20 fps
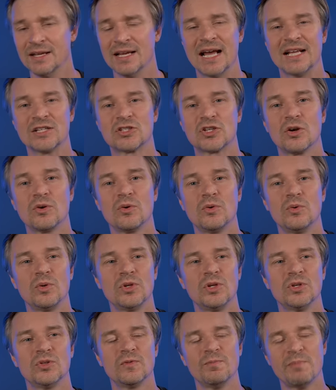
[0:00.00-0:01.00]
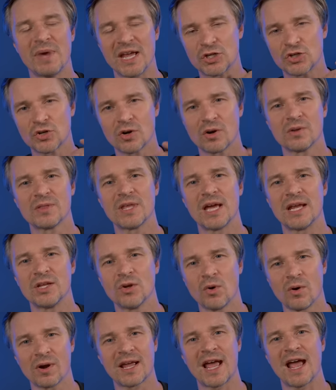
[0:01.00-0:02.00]
And so you make sure that
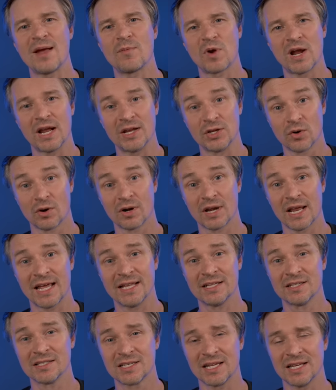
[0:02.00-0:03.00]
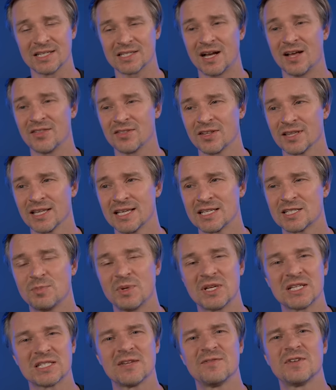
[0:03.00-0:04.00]
your camera and your lens is on the list,
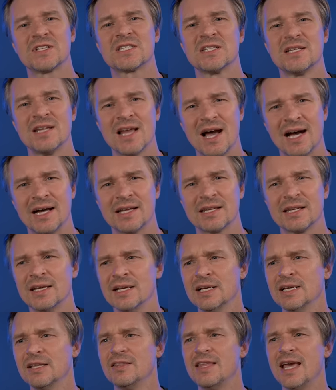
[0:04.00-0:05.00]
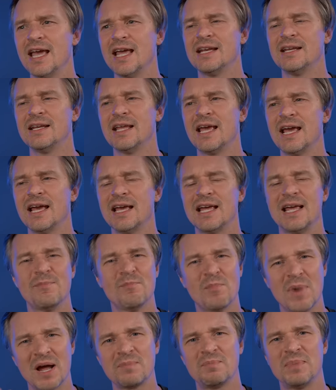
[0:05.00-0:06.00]
because if it's not, then it
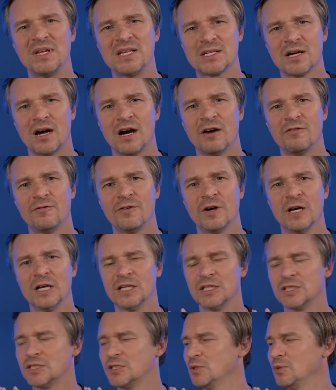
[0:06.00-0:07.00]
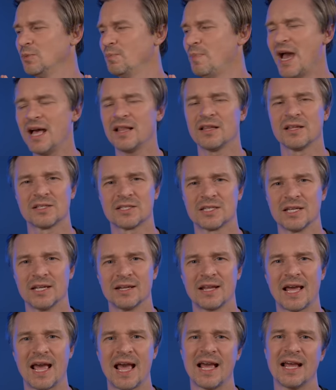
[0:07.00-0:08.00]
might be tough to balance
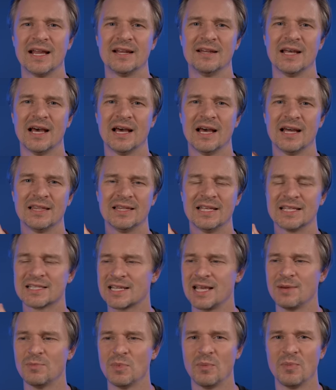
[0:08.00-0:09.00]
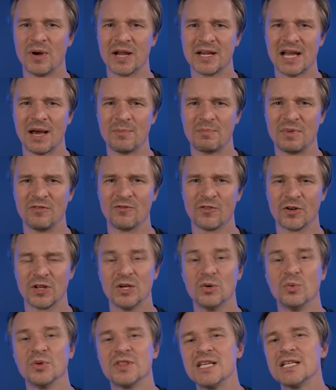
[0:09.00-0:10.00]
it, and this gimbal might not be for
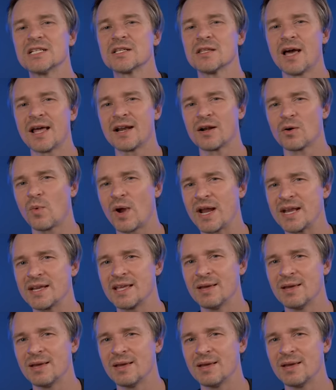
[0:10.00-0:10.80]
you. With these lighter weight